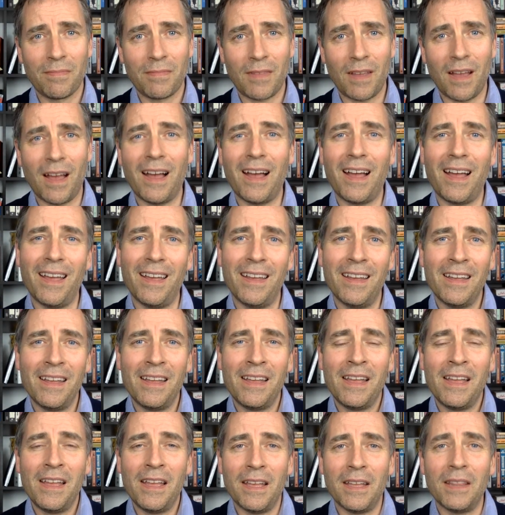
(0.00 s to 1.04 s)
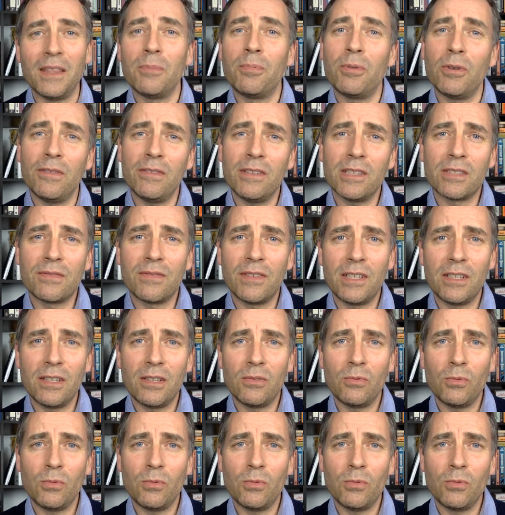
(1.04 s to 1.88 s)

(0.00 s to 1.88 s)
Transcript: Hi. In the previous video,